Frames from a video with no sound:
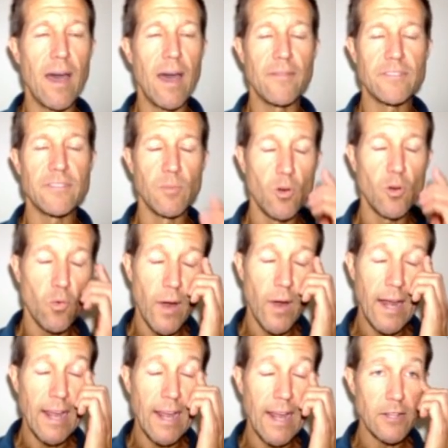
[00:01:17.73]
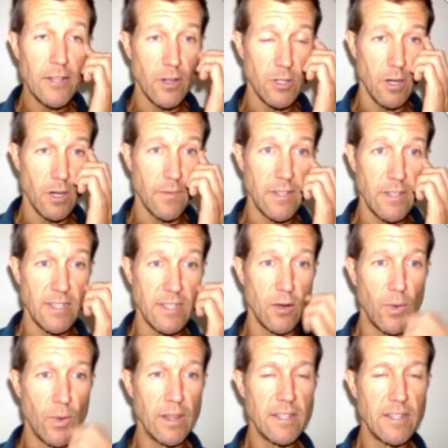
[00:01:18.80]
We have some great answering services
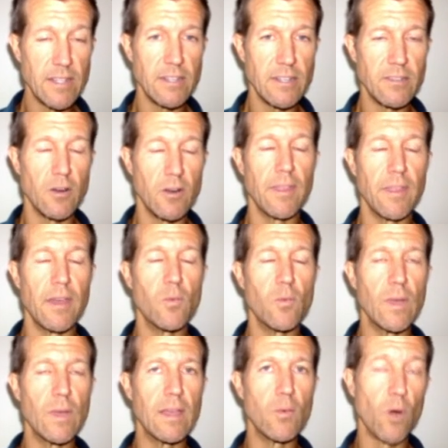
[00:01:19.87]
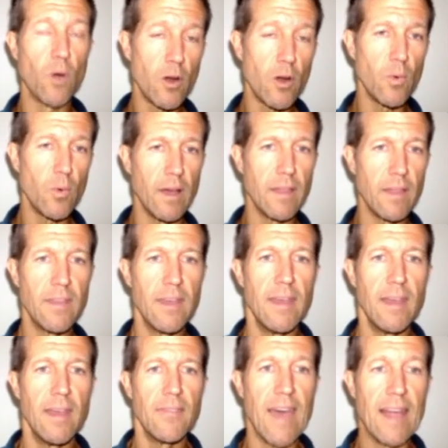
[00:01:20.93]
that we listen to, or that we work with,
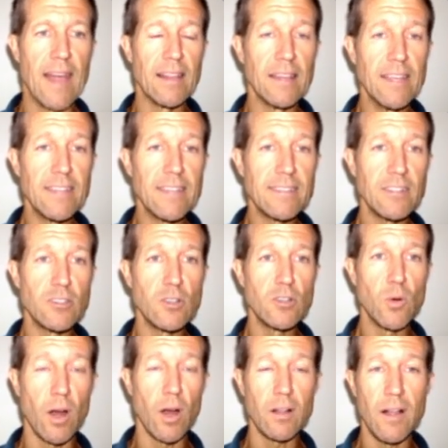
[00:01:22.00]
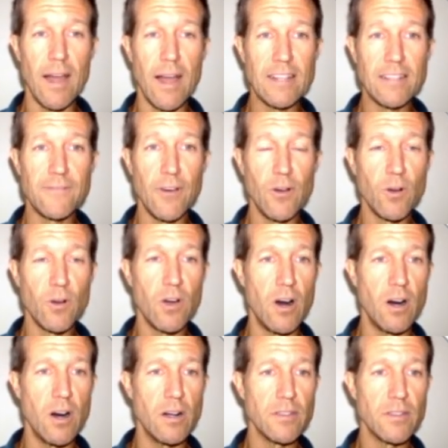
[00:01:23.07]
that listen to our clients' phone
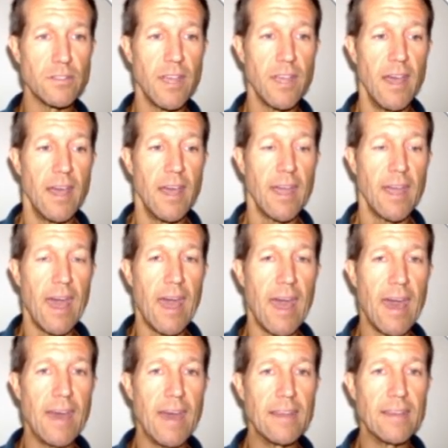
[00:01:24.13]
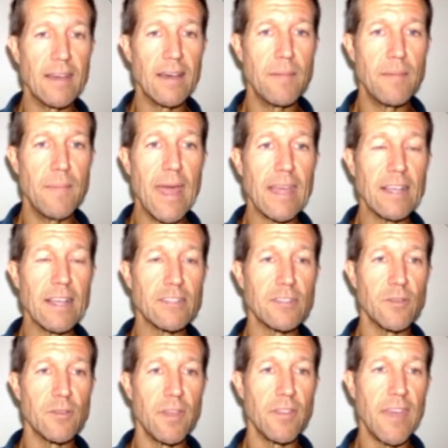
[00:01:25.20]
calls and make
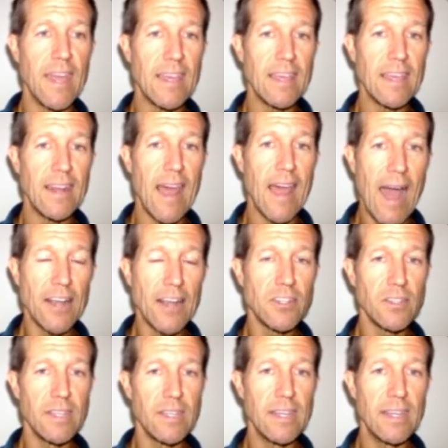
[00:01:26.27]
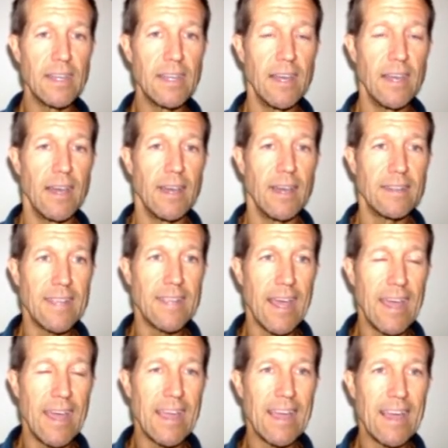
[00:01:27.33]
it so that they can actually
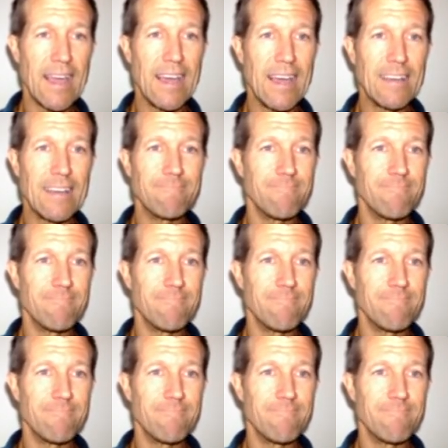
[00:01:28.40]
take